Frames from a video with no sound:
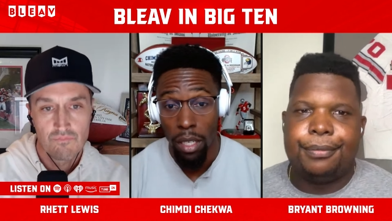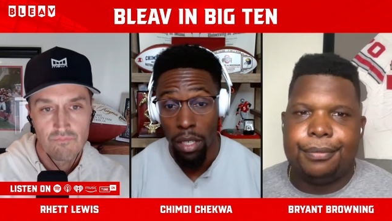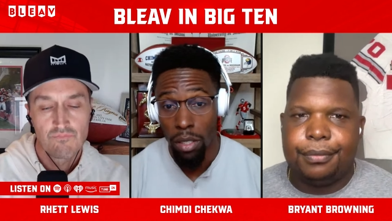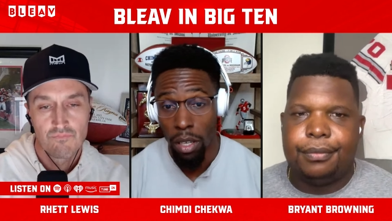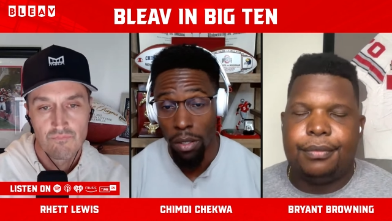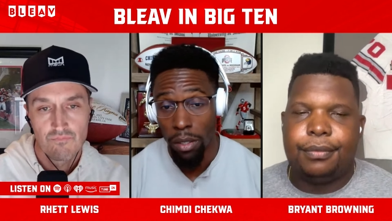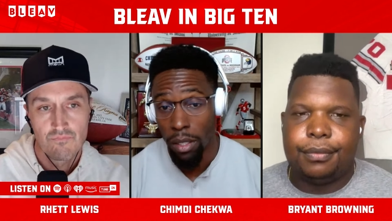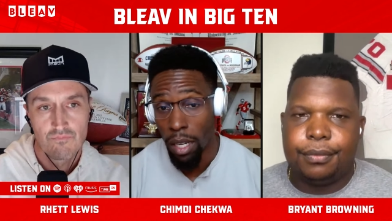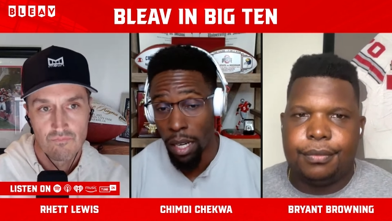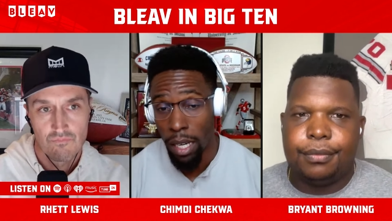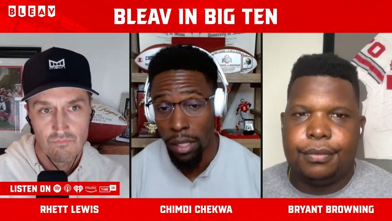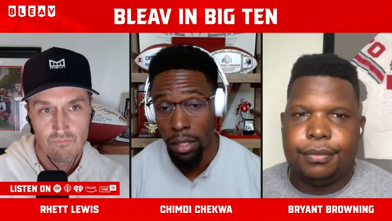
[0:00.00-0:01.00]
Speaker 1: So
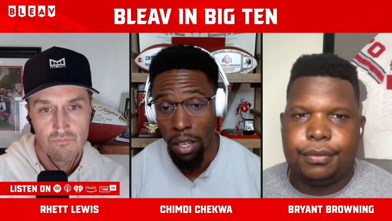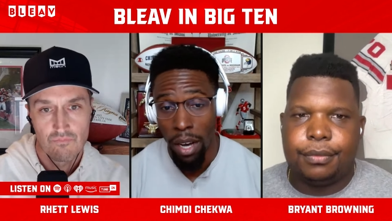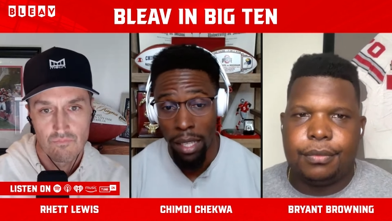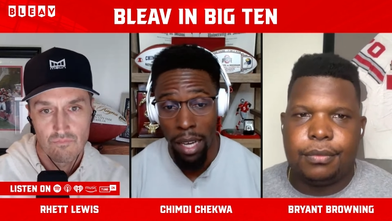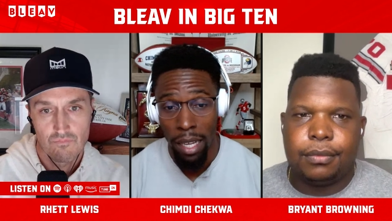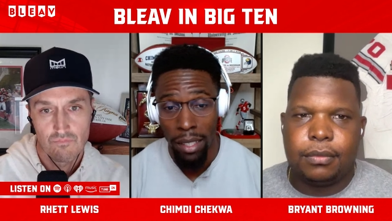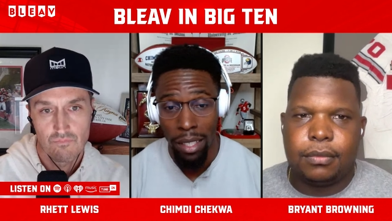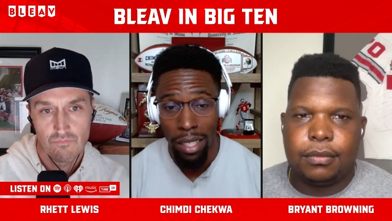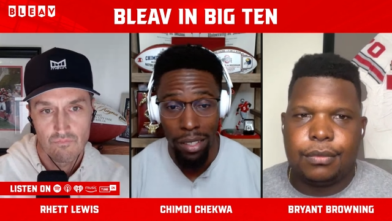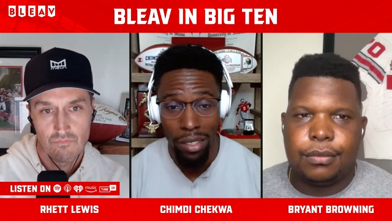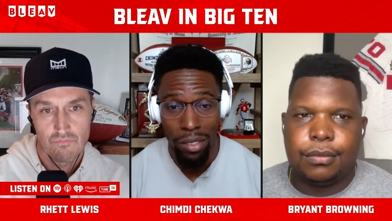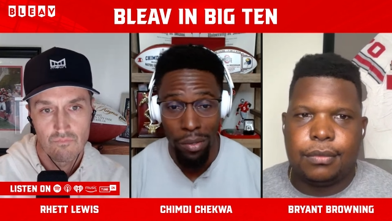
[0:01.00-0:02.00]
uh, you know, I, I
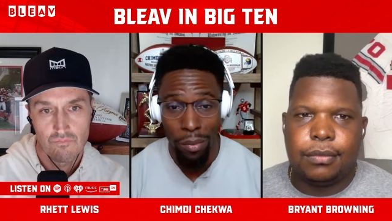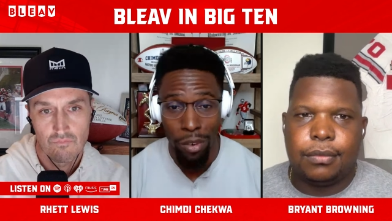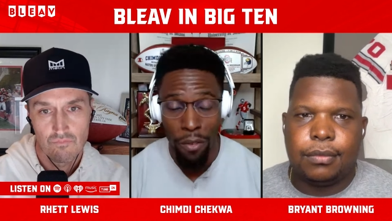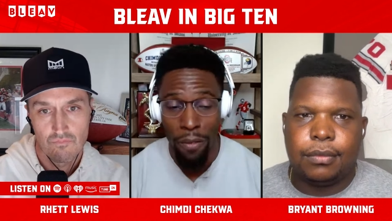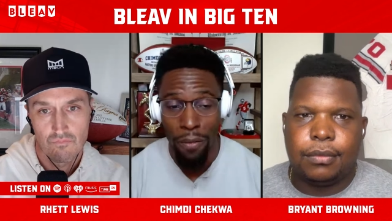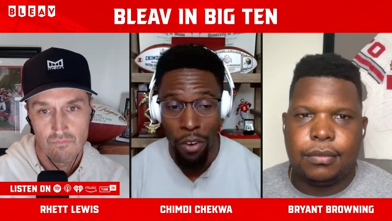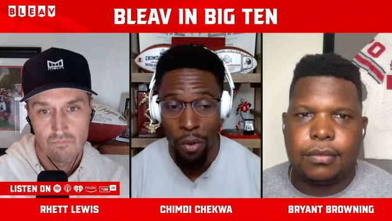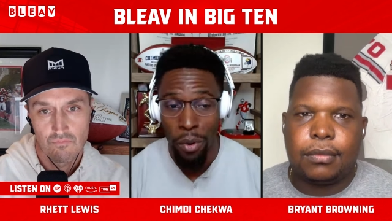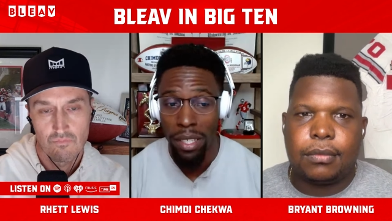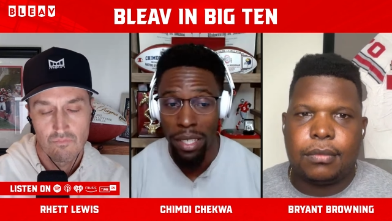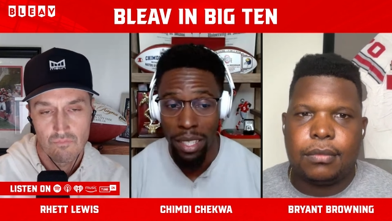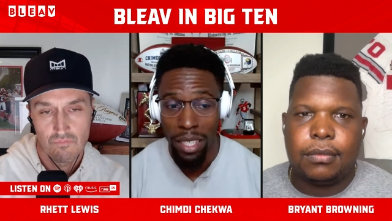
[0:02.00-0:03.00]
think moving forward, we're
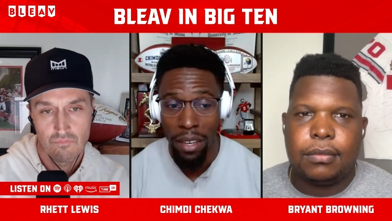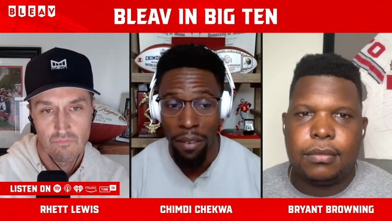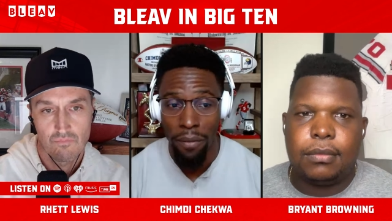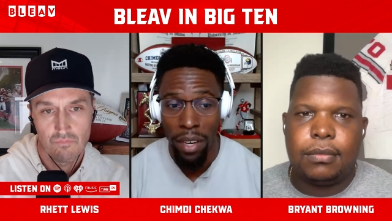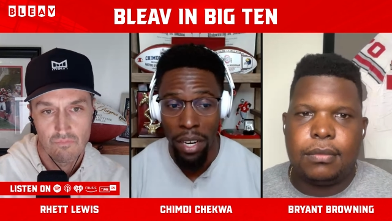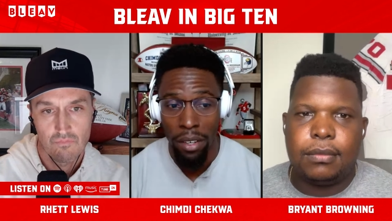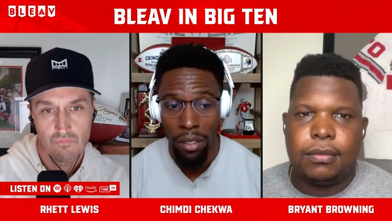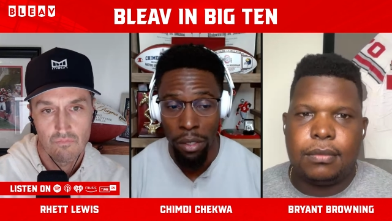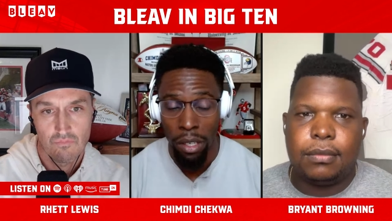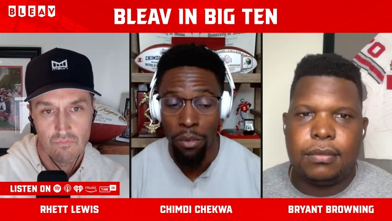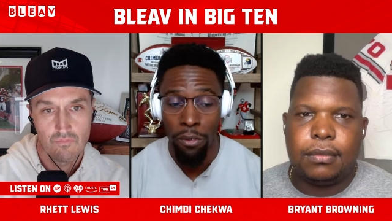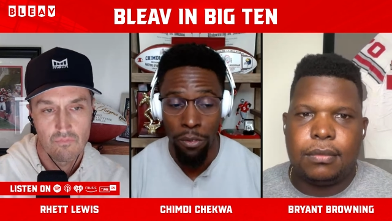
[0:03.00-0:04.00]
going to see a very
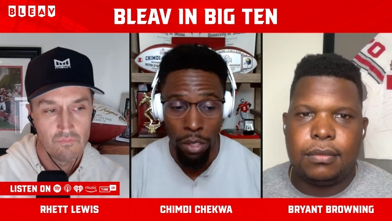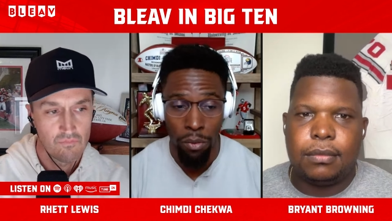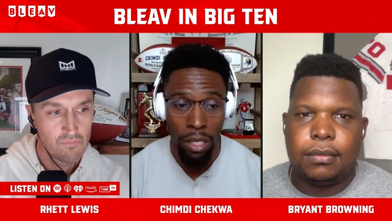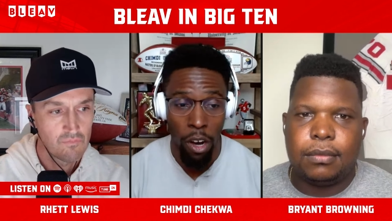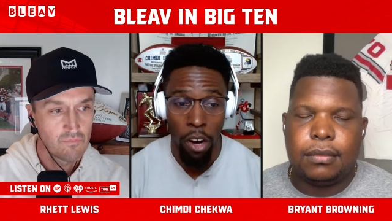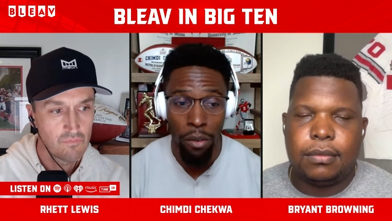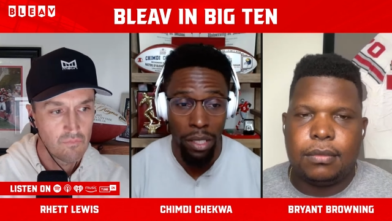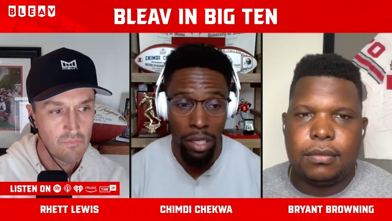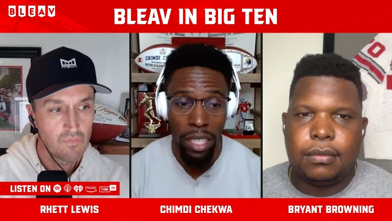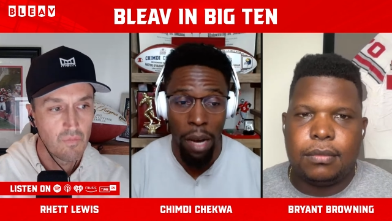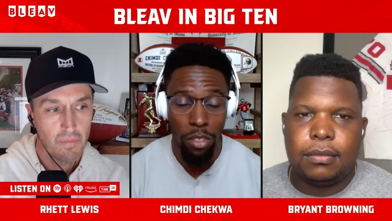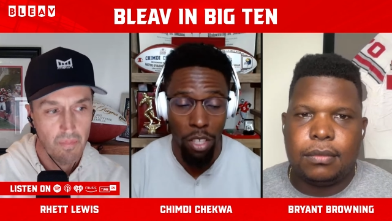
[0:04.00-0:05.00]
we we already the
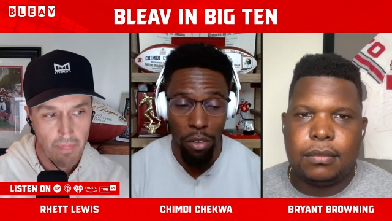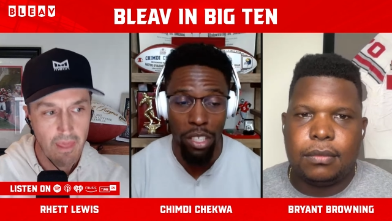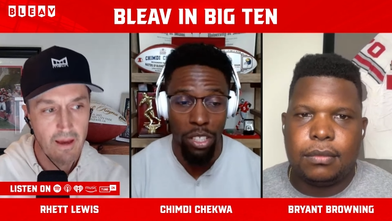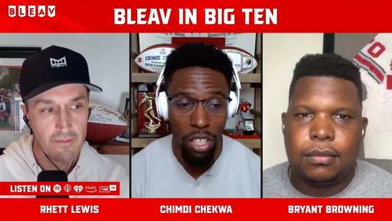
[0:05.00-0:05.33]
numbers already yeah.